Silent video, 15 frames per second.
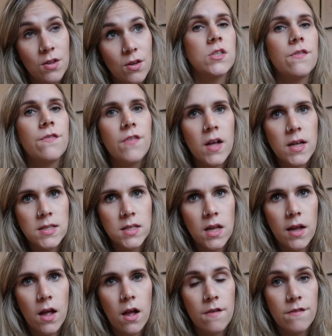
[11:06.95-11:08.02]
Because the first
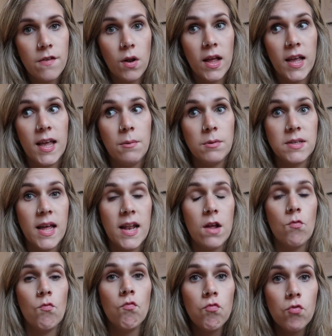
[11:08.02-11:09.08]
night I felt like he was
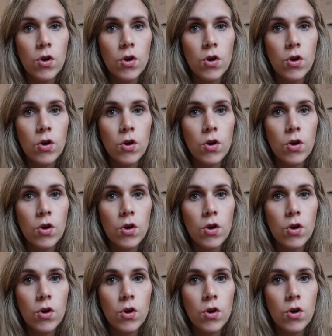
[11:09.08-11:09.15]
getting